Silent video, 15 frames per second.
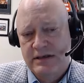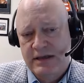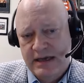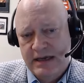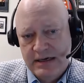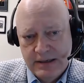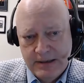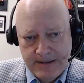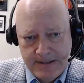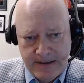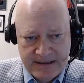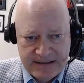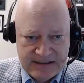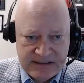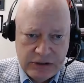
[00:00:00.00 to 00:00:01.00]
That
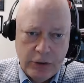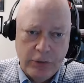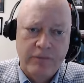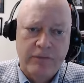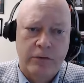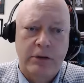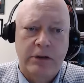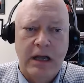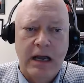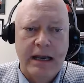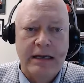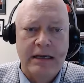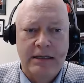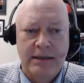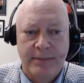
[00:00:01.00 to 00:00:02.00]
silver
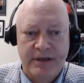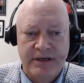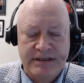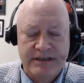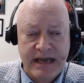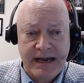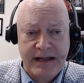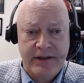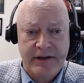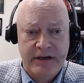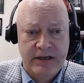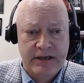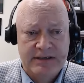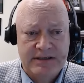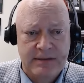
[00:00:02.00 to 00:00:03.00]
lining
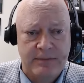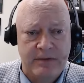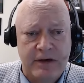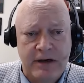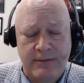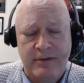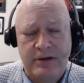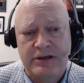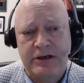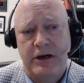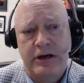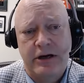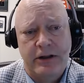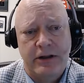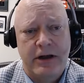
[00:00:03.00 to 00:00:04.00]
mentality is something I've been
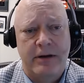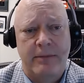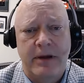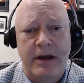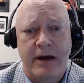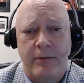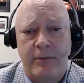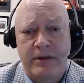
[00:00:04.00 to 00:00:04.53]
talking a lot about.